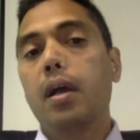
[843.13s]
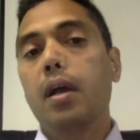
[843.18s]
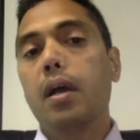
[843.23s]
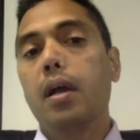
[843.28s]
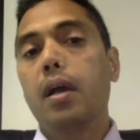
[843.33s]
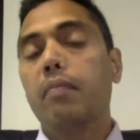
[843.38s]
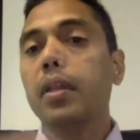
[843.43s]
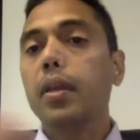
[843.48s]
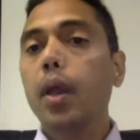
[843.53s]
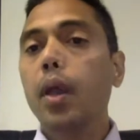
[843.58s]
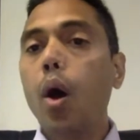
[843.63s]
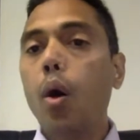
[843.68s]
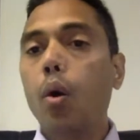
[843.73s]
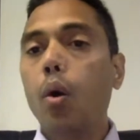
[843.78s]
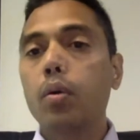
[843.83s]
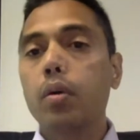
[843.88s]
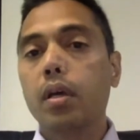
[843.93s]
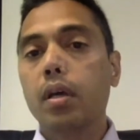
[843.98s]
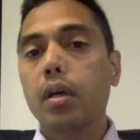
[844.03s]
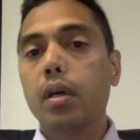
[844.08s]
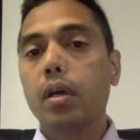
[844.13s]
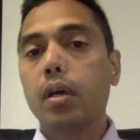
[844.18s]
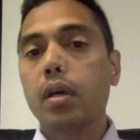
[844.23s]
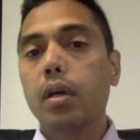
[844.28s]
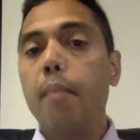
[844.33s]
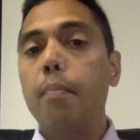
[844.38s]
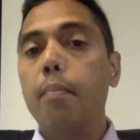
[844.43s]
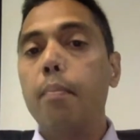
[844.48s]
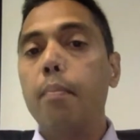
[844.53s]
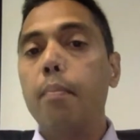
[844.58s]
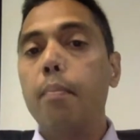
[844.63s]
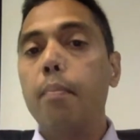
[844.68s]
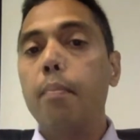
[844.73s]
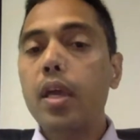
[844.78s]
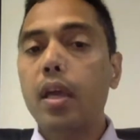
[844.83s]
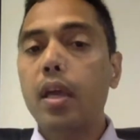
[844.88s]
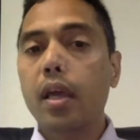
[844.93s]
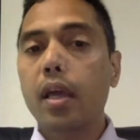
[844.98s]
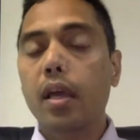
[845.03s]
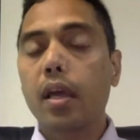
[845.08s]
But we know that
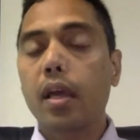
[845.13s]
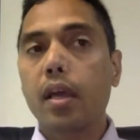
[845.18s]
moving